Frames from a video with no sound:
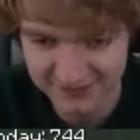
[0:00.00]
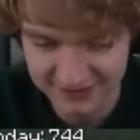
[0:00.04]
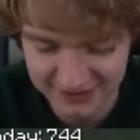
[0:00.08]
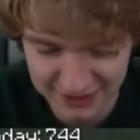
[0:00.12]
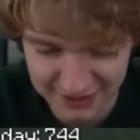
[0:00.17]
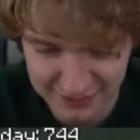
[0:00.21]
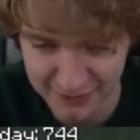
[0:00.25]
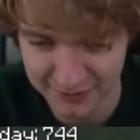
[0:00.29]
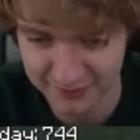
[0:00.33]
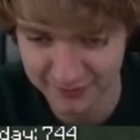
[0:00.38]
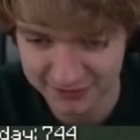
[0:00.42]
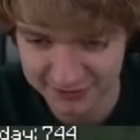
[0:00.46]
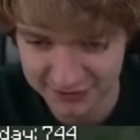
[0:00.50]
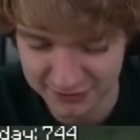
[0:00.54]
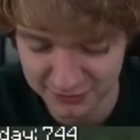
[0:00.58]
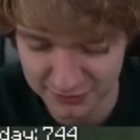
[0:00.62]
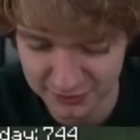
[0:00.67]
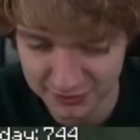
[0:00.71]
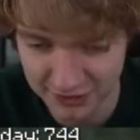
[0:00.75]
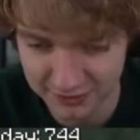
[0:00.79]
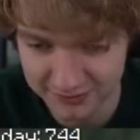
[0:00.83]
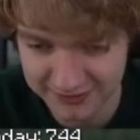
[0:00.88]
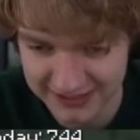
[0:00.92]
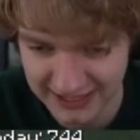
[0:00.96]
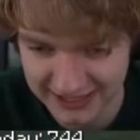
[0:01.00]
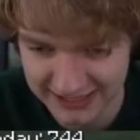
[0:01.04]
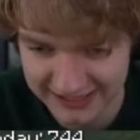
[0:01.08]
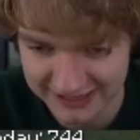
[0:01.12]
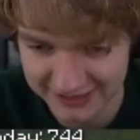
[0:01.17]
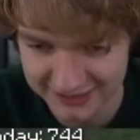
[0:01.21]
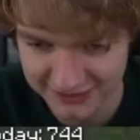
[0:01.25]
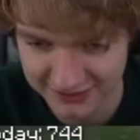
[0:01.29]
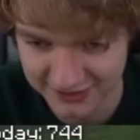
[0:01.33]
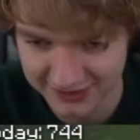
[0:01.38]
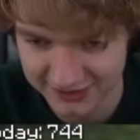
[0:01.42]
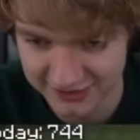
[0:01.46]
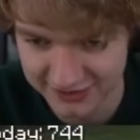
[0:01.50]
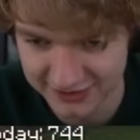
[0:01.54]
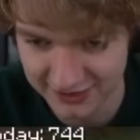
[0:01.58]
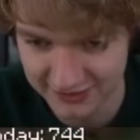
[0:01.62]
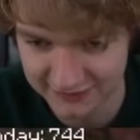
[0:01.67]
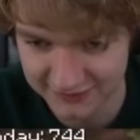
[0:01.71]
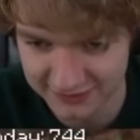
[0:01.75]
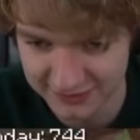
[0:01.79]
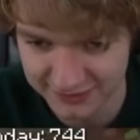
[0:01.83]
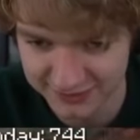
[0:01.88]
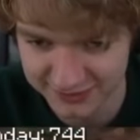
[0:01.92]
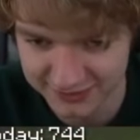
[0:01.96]
on, McYum, we've got to be the leaders of this. So
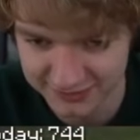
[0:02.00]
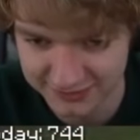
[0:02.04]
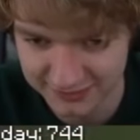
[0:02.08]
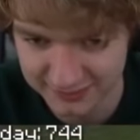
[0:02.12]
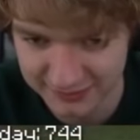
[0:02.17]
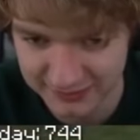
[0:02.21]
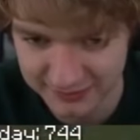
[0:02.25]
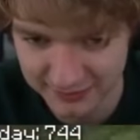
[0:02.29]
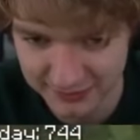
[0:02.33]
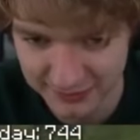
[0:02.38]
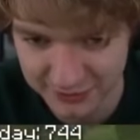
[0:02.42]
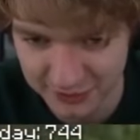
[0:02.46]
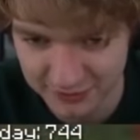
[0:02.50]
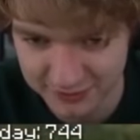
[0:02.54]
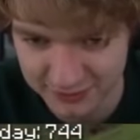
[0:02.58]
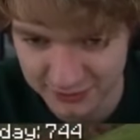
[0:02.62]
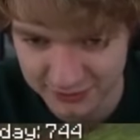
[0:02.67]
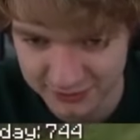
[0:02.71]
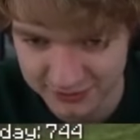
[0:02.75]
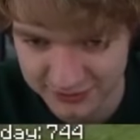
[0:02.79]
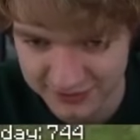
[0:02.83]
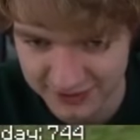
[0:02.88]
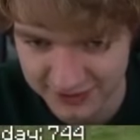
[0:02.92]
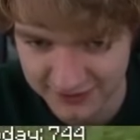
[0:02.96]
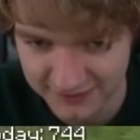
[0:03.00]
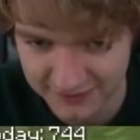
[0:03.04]
people look up to us, you know.